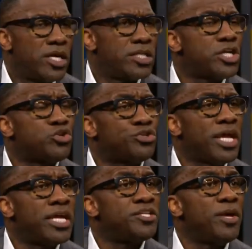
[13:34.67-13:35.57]
the
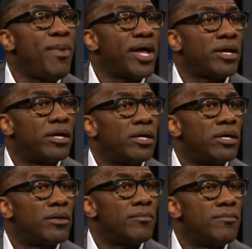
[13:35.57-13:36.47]

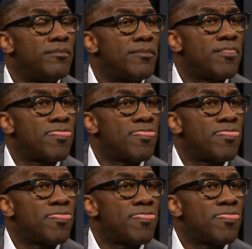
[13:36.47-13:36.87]
Eagles overpaid for